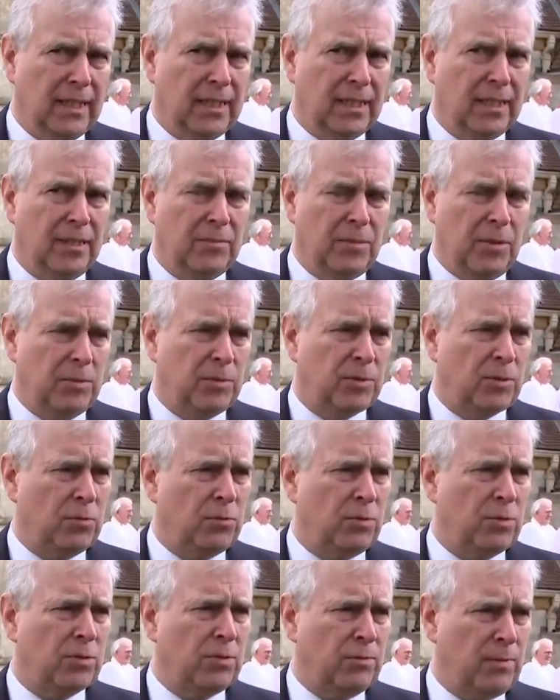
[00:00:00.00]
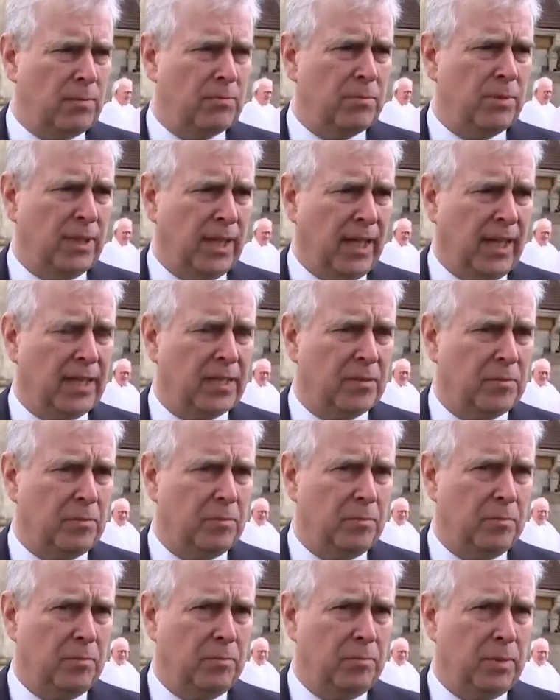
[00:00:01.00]
uh, and we must always remember that.
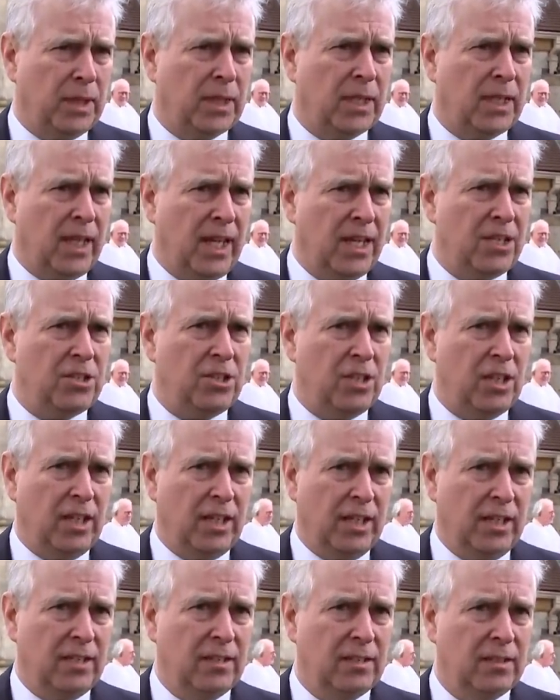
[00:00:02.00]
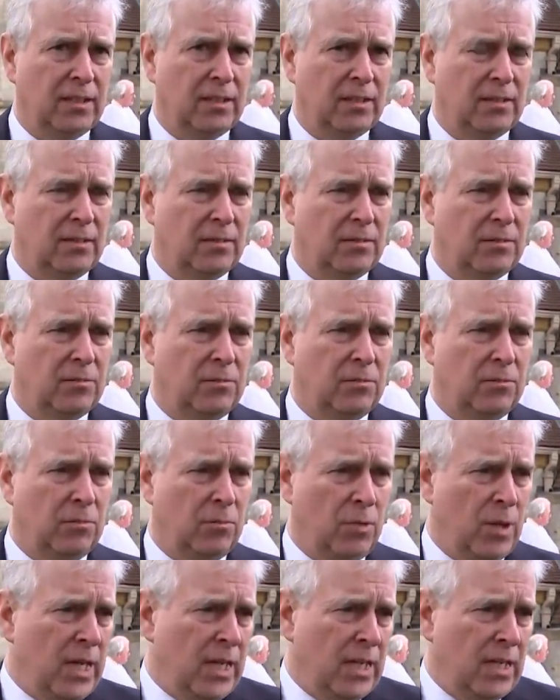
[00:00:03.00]
But occasionally,
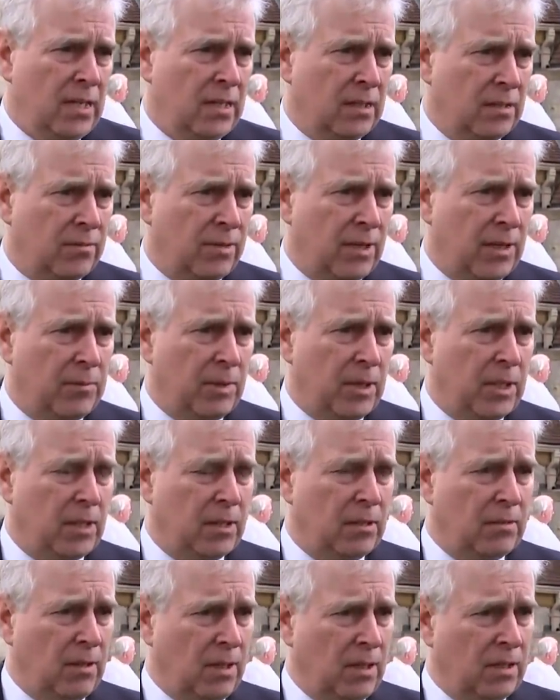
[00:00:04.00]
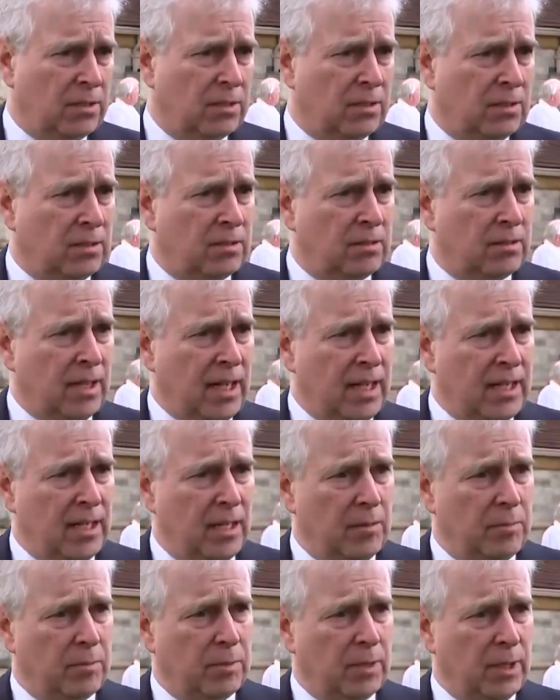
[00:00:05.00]
we in the family are asked to stand
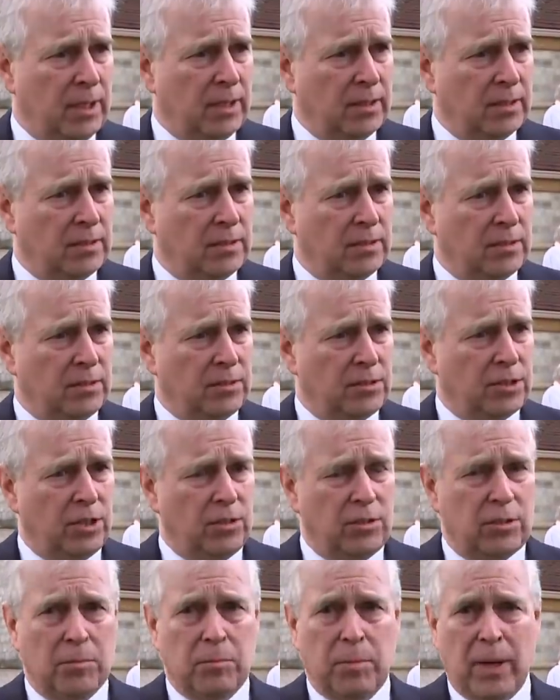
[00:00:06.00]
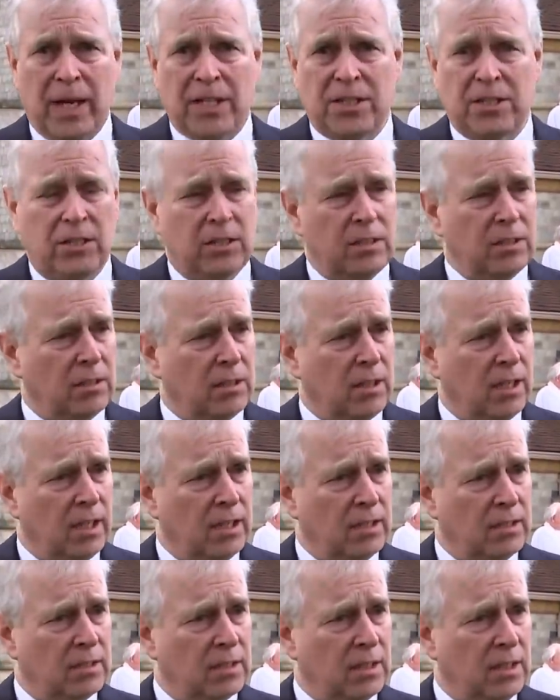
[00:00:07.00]
up and show compassion
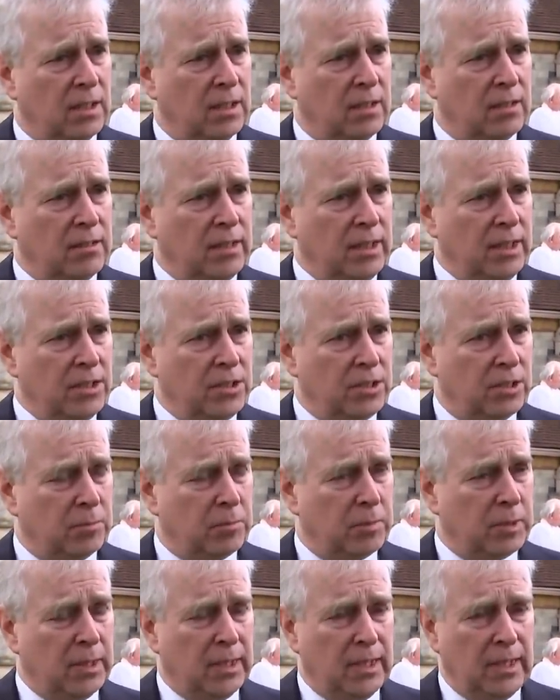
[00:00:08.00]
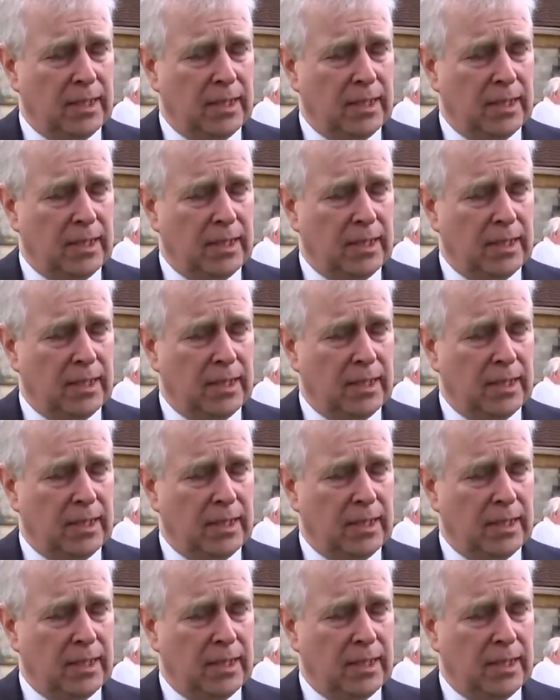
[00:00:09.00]
and leadership.